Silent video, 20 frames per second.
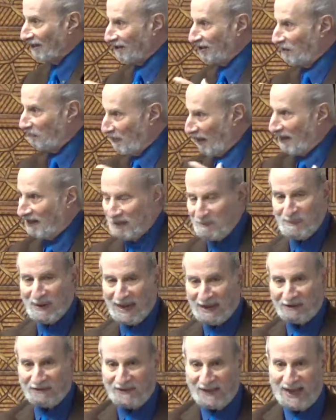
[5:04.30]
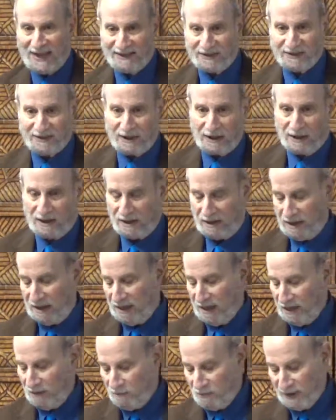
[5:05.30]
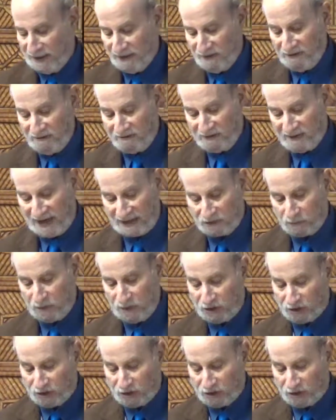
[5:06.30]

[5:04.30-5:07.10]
debate about that, what in effect we